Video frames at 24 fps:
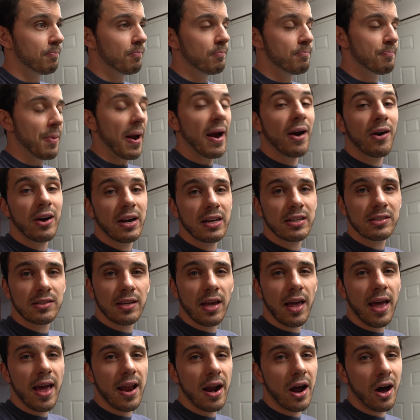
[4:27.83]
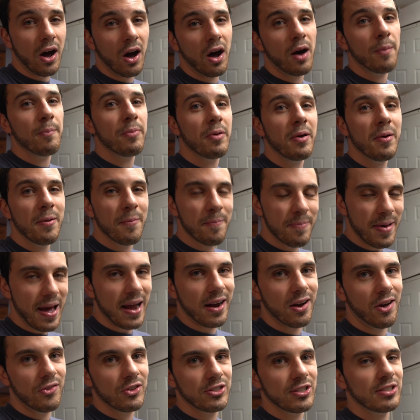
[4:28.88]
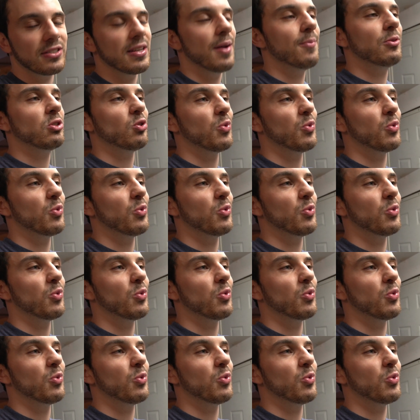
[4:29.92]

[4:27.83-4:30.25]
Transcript: bearings and hub back on this assembly